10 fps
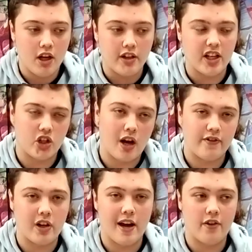Didn't have,
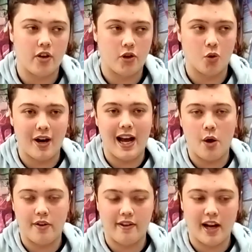didn't have a great
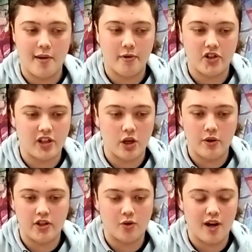outing today, but still,
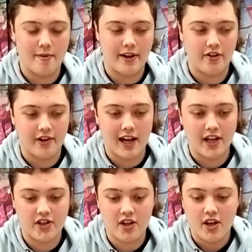he's a great man
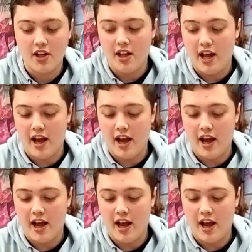nonetheless. Yep.